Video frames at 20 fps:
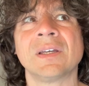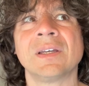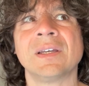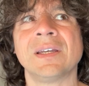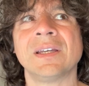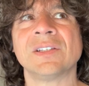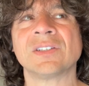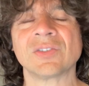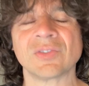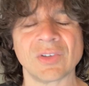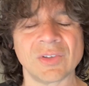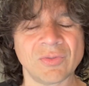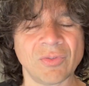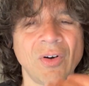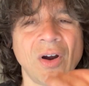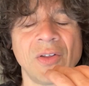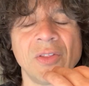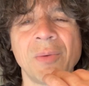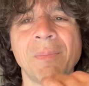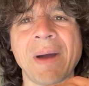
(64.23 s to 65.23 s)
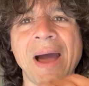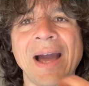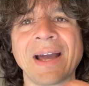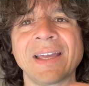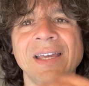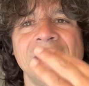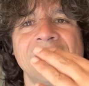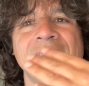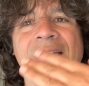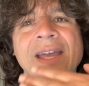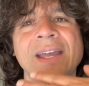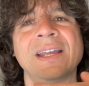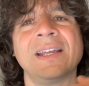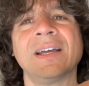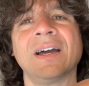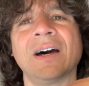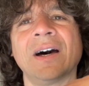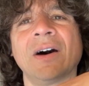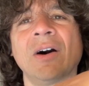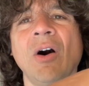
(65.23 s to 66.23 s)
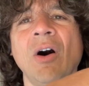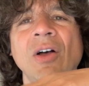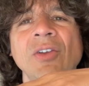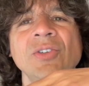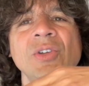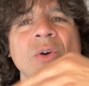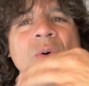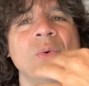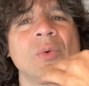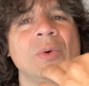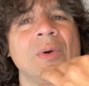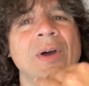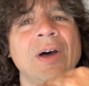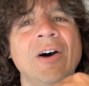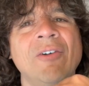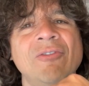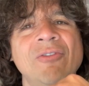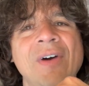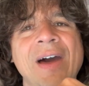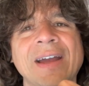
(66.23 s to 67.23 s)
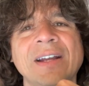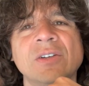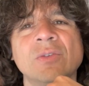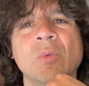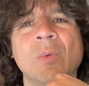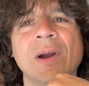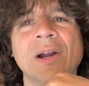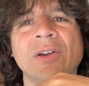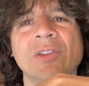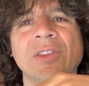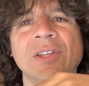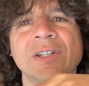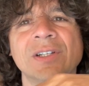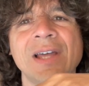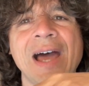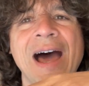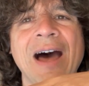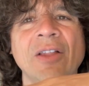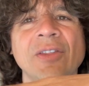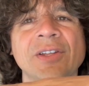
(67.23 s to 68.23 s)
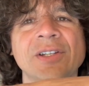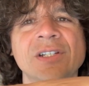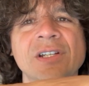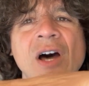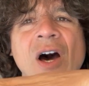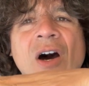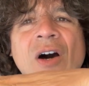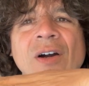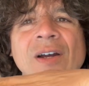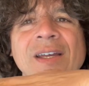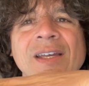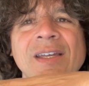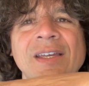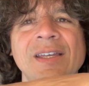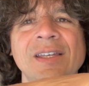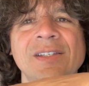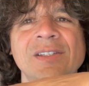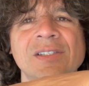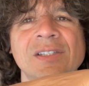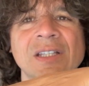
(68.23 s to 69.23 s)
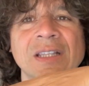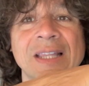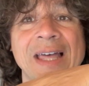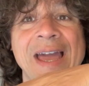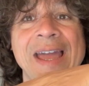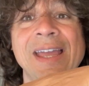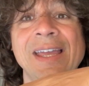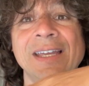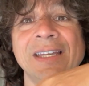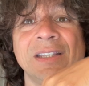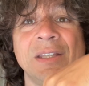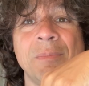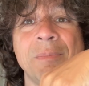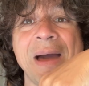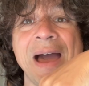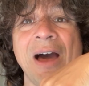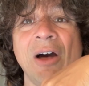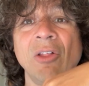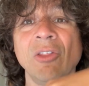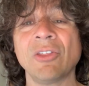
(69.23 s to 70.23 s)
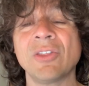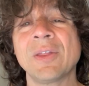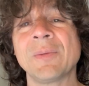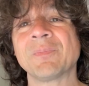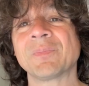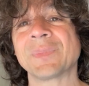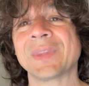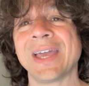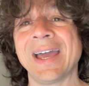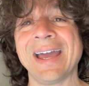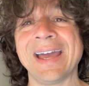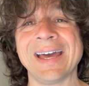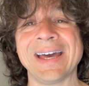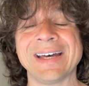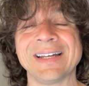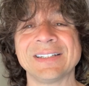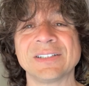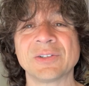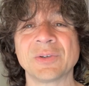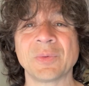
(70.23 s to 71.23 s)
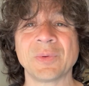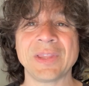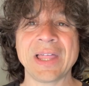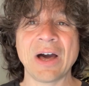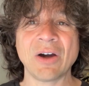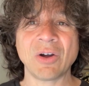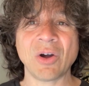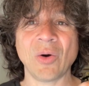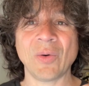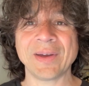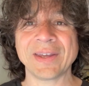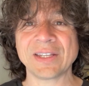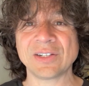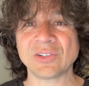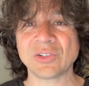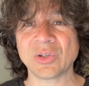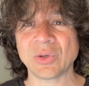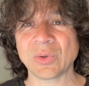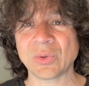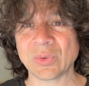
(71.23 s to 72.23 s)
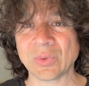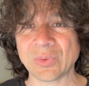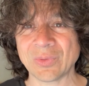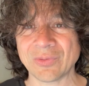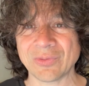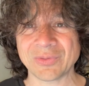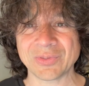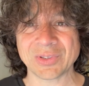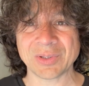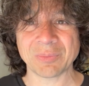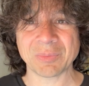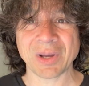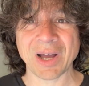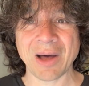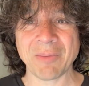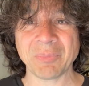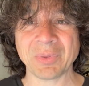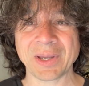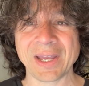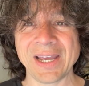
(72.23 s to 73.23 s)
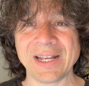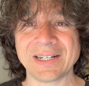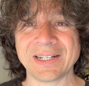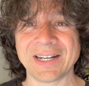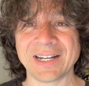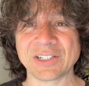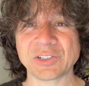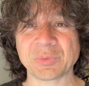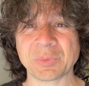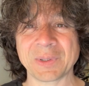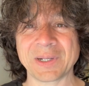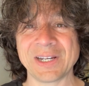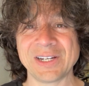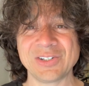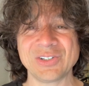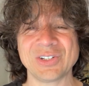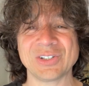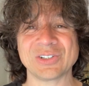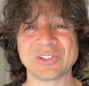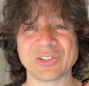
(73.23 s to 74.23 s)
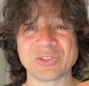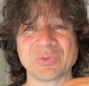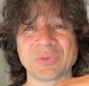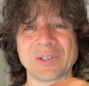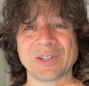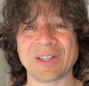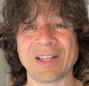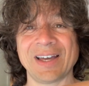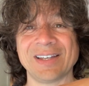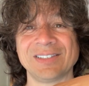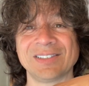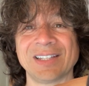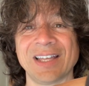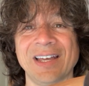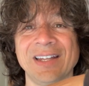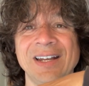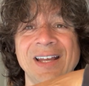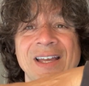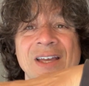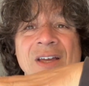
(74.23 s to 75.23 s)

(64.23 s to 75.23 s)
is farther back. They also affect how the tongue is laying in the mouth. And without going into some complicated explanation, just realize that